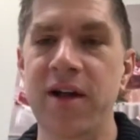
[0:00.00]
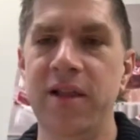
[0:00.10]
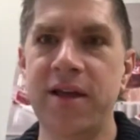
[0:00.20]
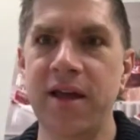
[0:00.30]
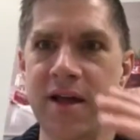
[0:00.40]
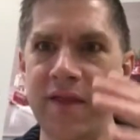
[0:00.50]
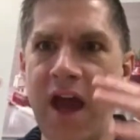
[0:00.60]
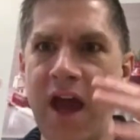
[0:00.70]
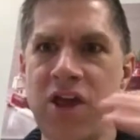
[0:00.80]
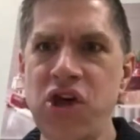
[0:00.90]
Like
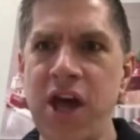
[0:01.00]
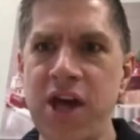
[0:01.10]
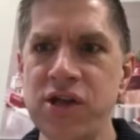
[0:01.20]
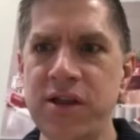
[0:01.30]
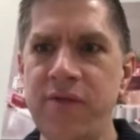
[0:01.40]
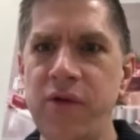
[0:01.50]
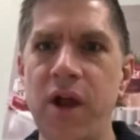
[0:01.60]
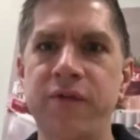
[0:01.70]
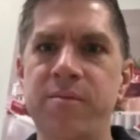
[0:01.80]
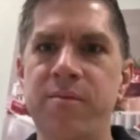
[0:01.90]
the education level of the